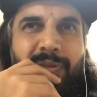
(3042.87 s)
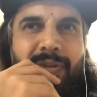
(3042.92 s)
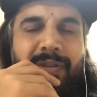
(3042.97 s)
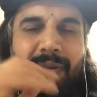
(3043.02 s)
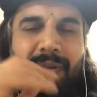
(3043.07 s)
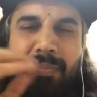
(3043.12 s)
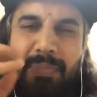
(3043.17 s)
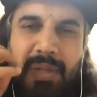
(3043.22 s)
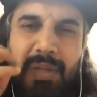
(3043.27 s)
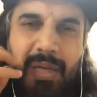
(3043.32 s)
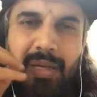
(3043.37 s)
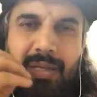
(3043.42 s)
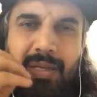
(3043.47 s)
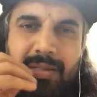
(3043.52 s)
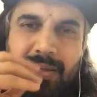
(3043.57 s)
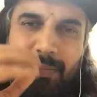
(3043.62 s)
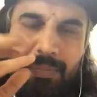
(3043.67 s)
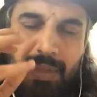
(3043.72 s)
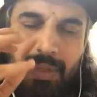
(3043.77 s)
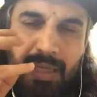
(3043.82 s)

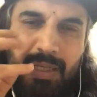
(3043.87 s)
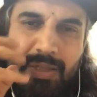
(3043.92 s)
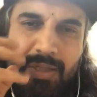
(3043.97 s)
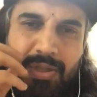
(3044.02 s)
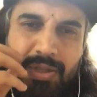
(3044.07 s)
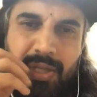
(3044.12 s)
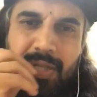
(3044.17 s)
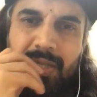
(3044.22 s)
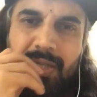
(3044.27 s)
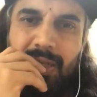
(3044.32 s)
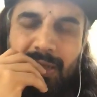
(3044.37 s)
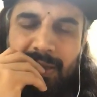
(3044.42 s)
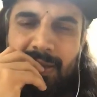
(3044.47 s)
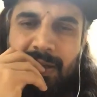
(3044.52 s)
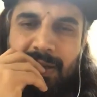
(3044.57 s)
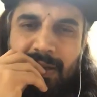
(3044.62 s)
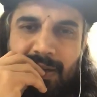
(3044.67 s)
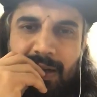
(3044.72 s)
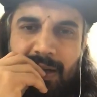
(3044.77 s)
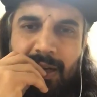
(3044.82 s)
Something is changing
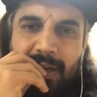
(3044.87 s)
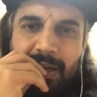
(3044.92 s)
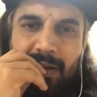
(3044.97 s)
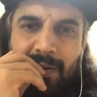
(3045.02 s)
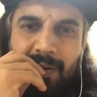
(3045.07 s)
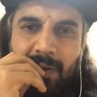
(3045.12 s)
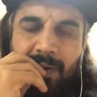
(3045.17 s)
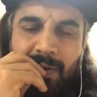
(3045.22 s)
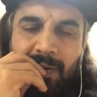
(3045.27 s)
right now.